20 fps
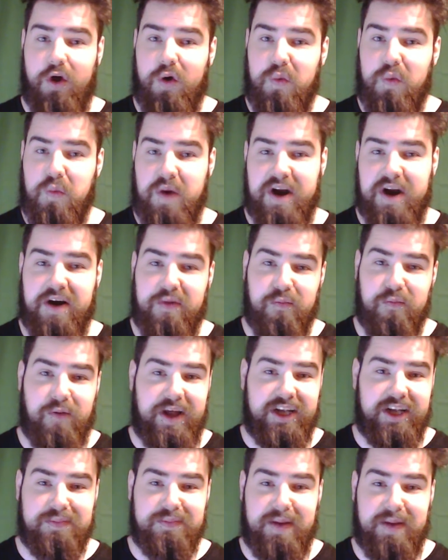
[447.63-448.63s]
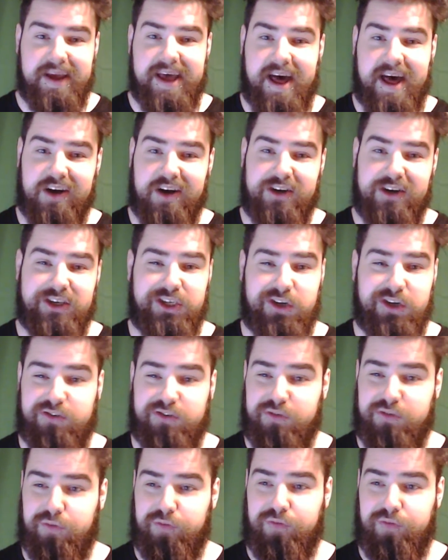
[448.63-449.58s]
wherein which my character just